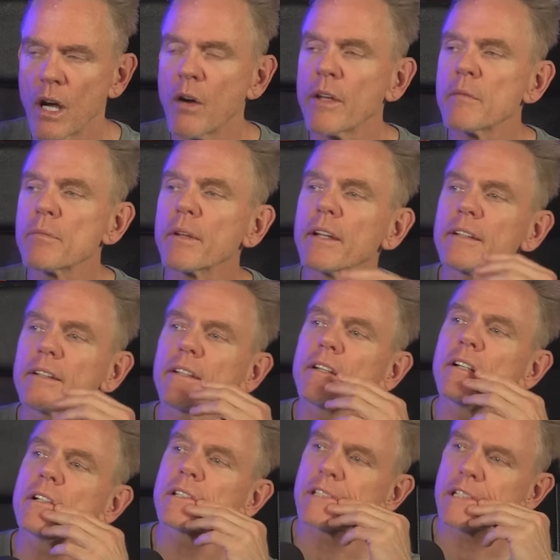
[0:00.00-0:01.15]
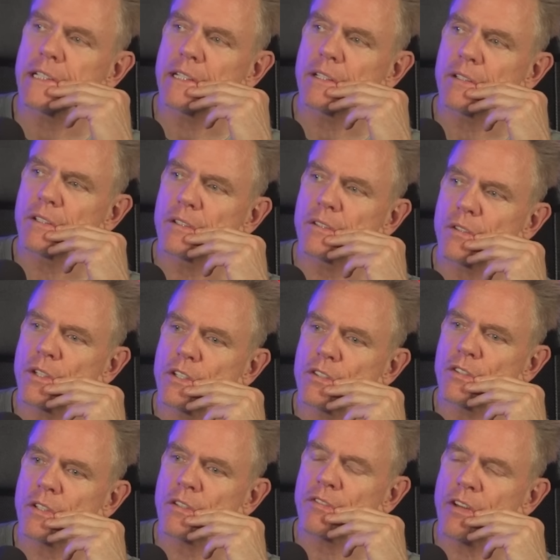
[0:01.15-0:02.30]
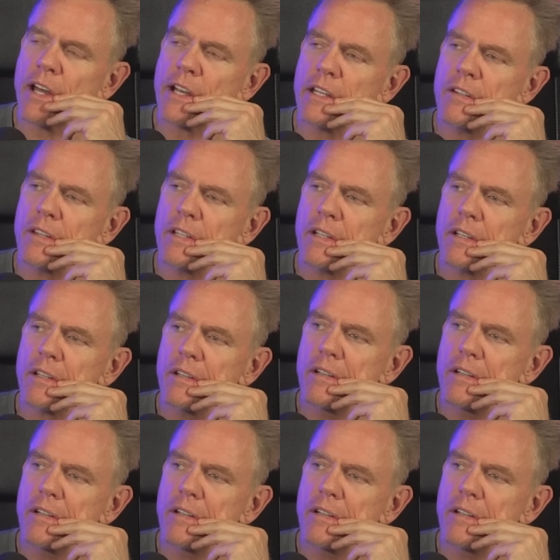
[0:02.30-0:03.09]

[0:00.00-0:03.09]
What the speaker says: Oh, he pled guilty. So he should have fought it, you think?